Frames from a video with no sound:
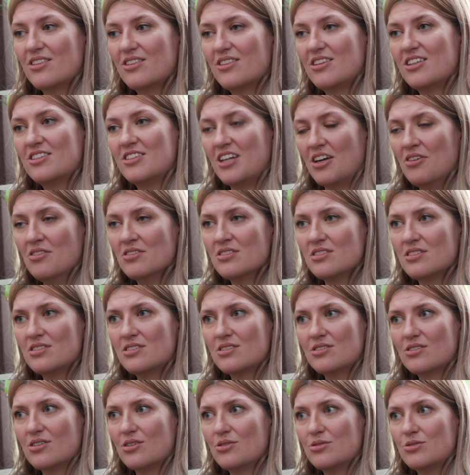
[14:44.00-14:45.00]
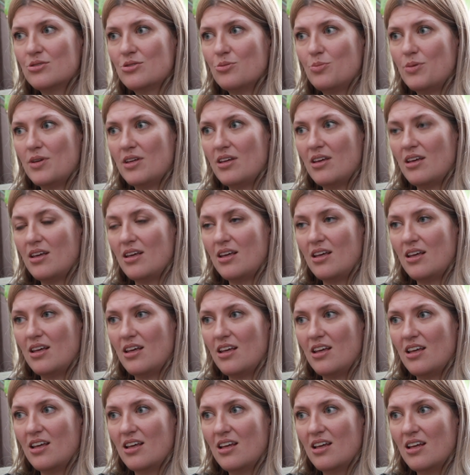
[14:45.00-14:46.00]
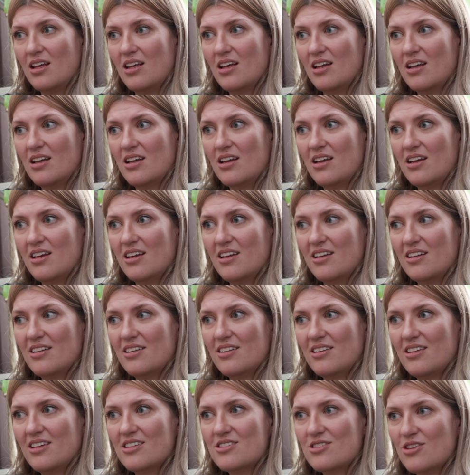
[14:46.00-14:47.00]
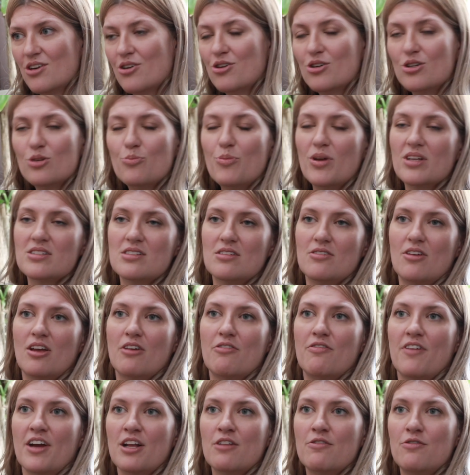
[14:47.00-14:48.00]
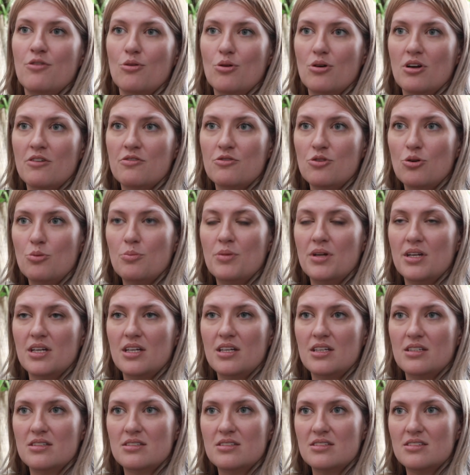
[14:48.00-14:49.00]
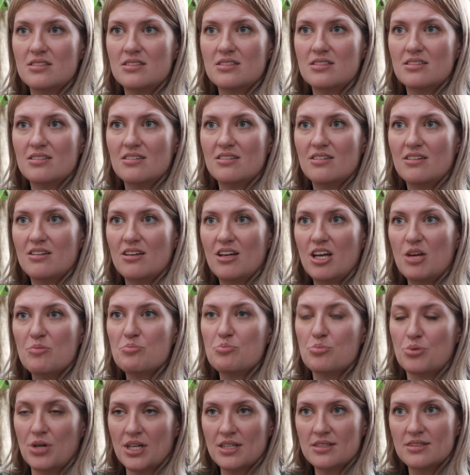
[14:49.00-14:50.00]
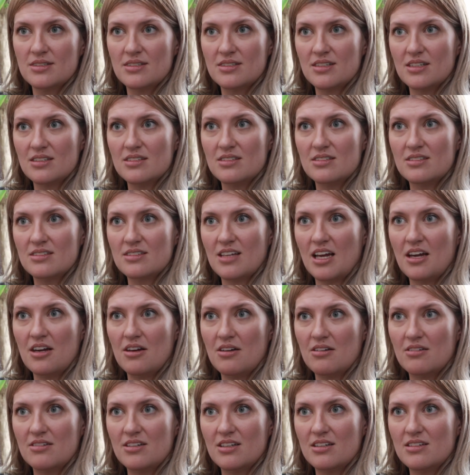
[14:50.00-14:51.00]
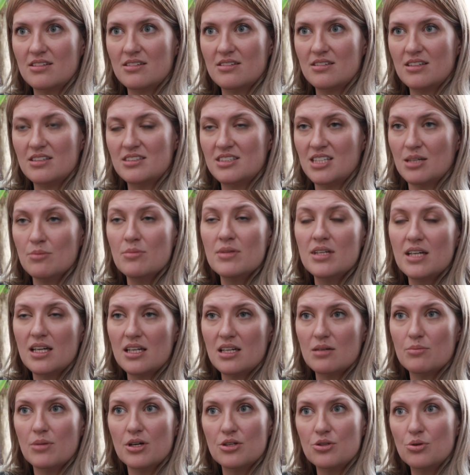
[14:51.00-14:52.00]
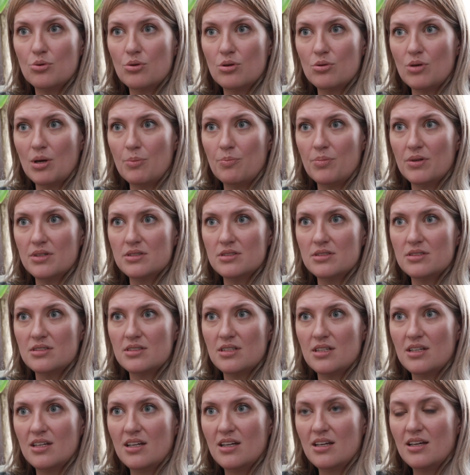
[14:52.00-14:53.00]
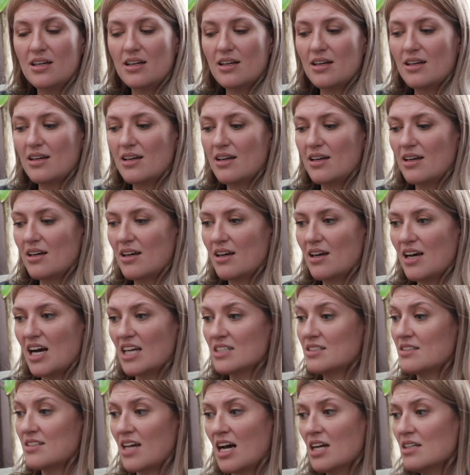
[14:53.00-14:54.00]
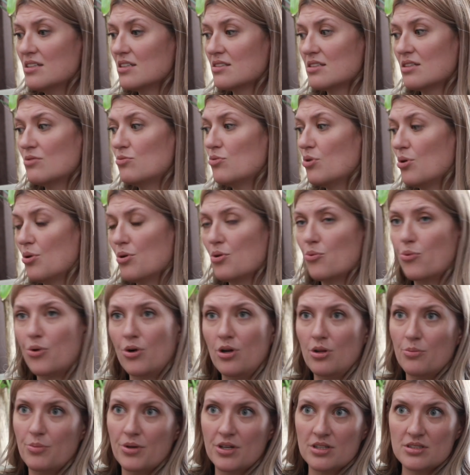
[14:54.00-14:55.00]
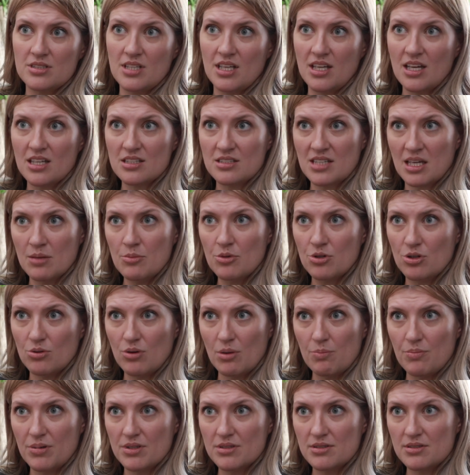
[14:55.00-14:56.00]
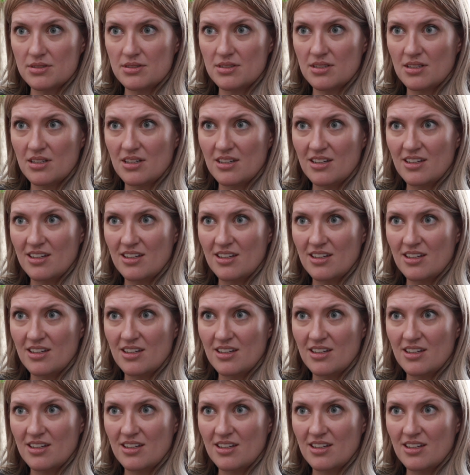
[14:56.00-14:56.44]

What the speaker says: Deterrence is going to be... it's not going to be as effectful if nobody is impressed and scared and intimidated by nuclear weapons. Assad doesn't rule the world because he has chemical weapons.